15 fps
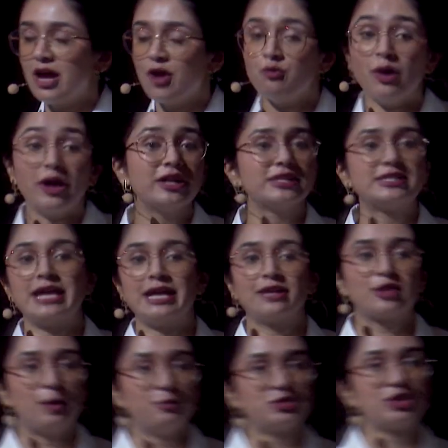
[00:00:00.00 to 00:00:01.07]
ready to take
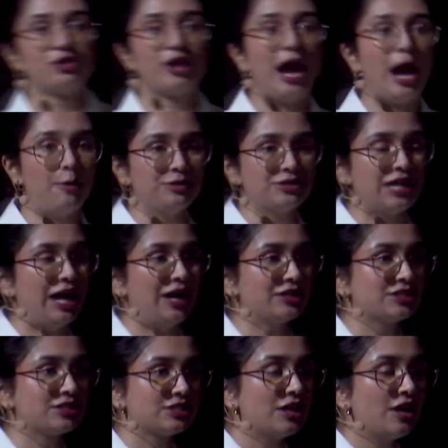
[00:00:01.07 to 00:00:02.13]
them to their
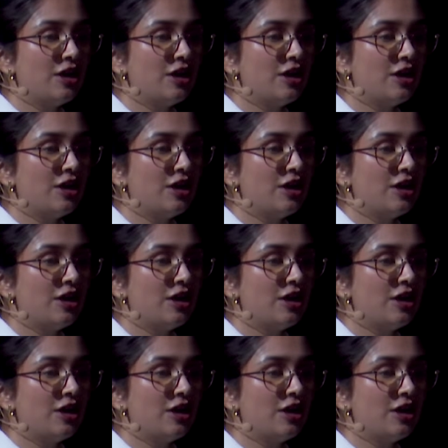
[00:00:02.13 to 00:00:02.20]
habitats.